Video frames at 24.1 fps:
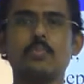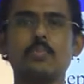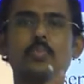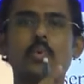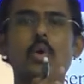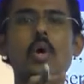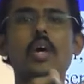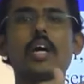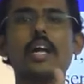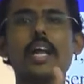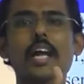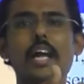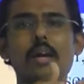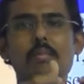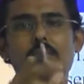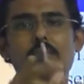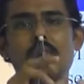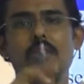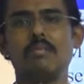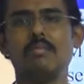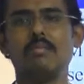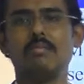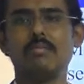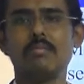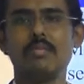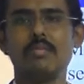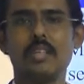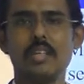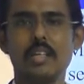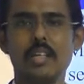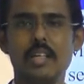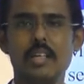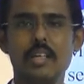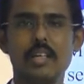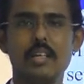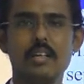programmed,
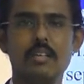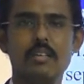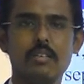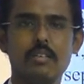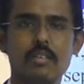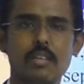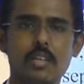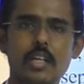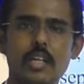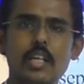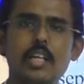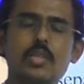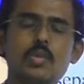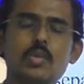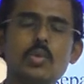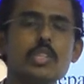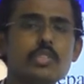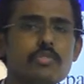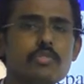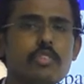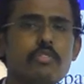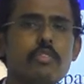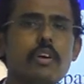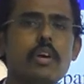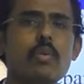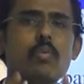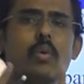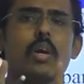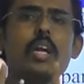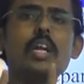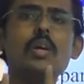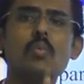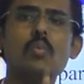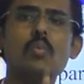it is useful for only